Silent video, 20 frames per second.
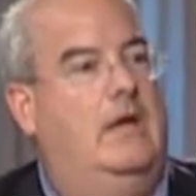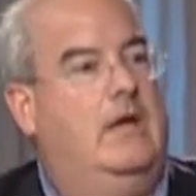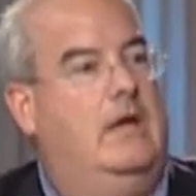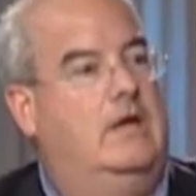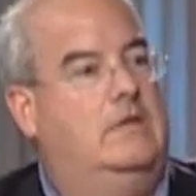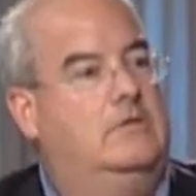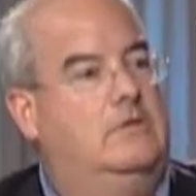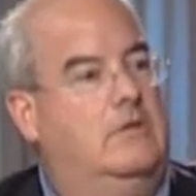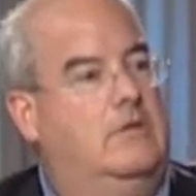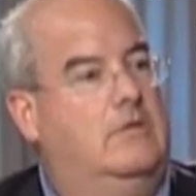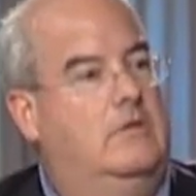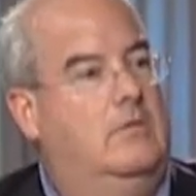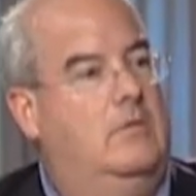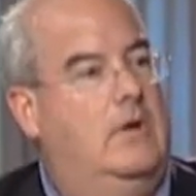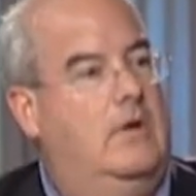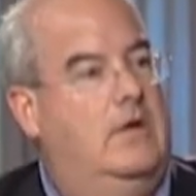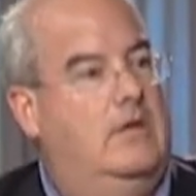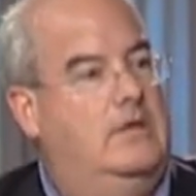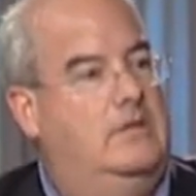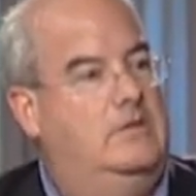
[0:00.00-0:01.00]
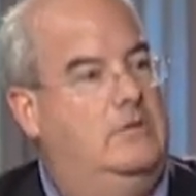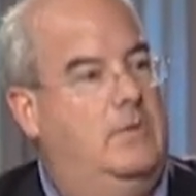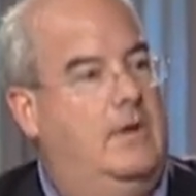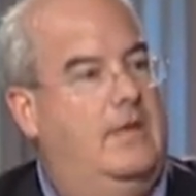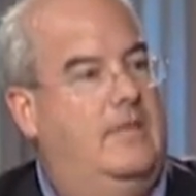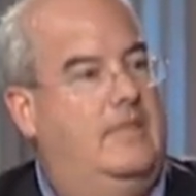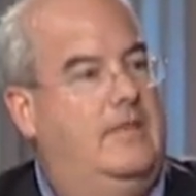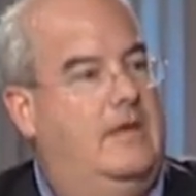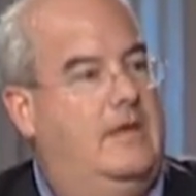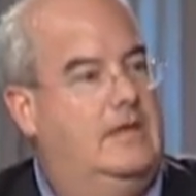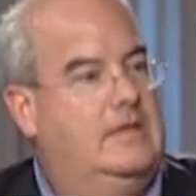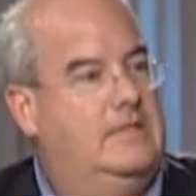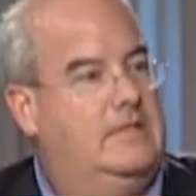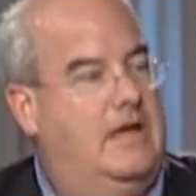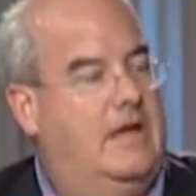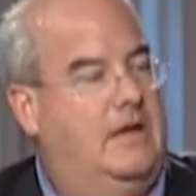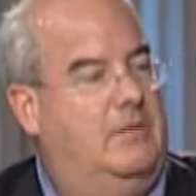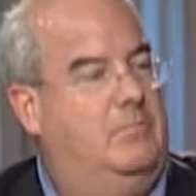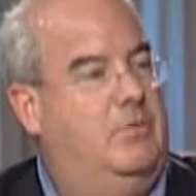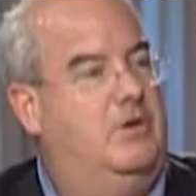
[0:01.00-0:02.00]
And so doing things
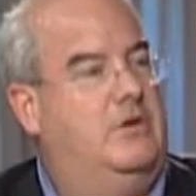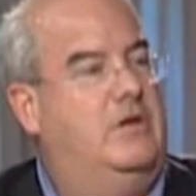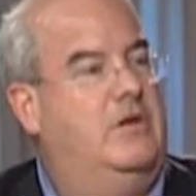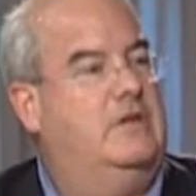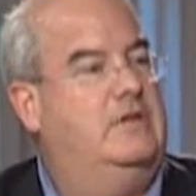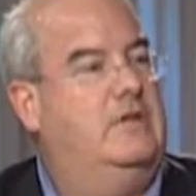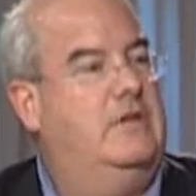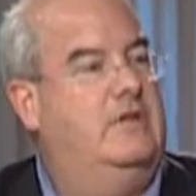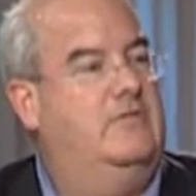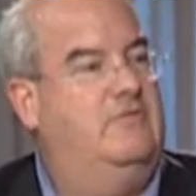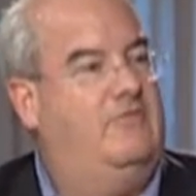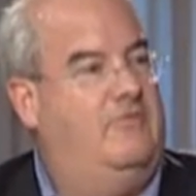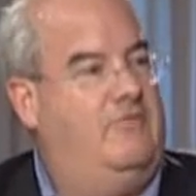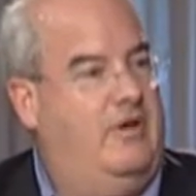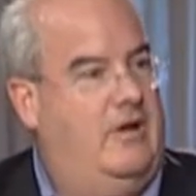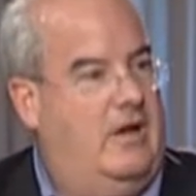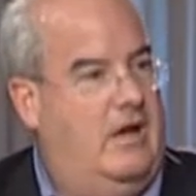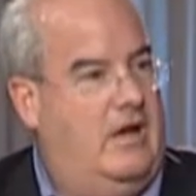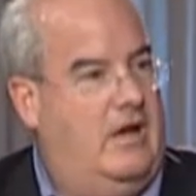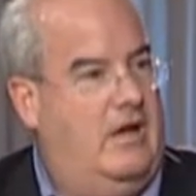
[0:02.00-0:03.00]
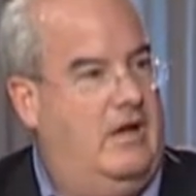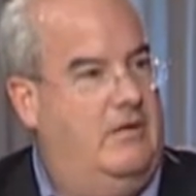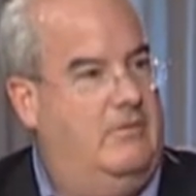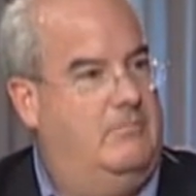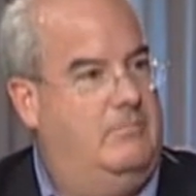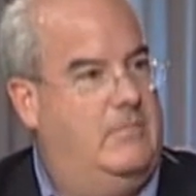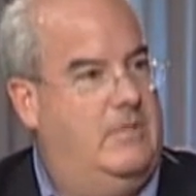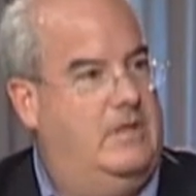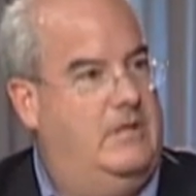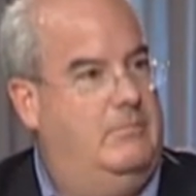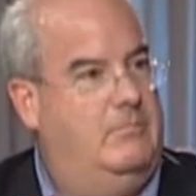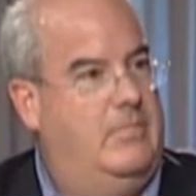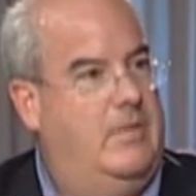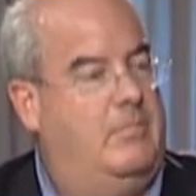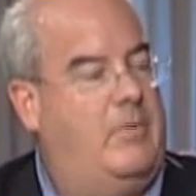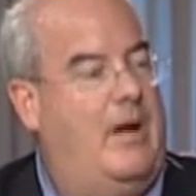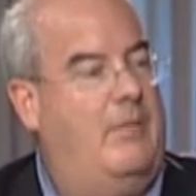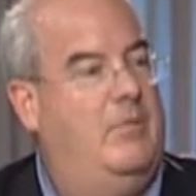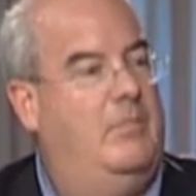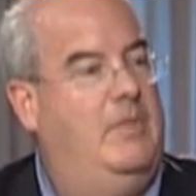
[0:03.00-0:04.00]
like predicting uh, the, the
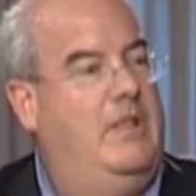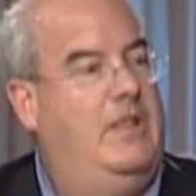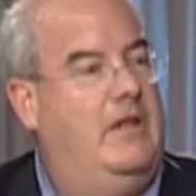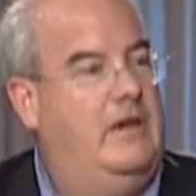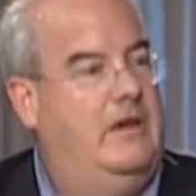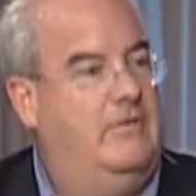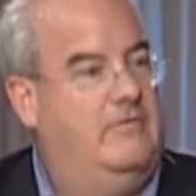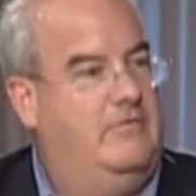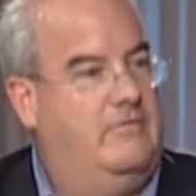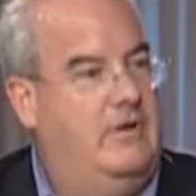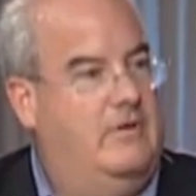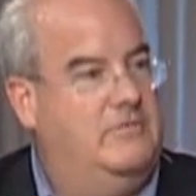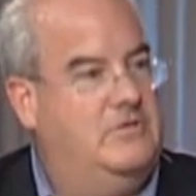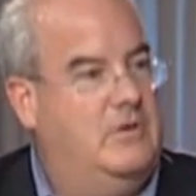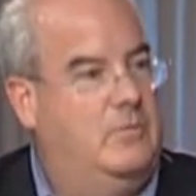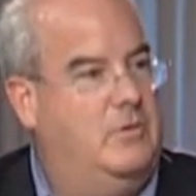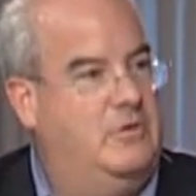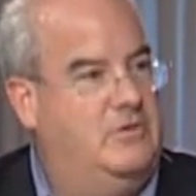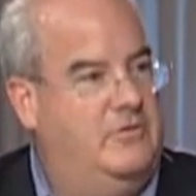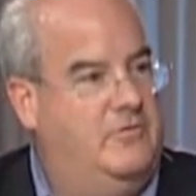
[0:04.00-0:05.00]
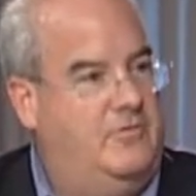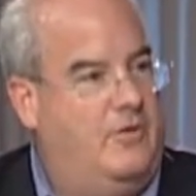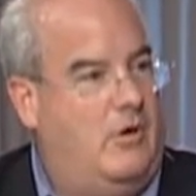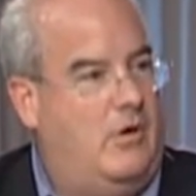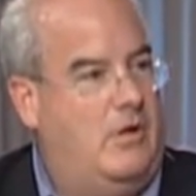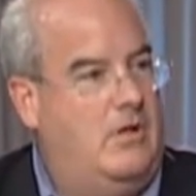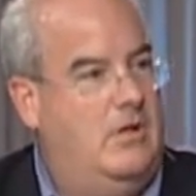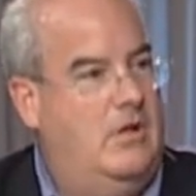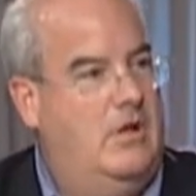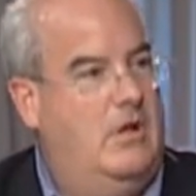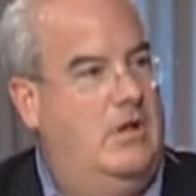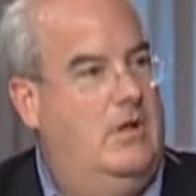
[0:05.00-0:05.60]
probability of, of someone to fall.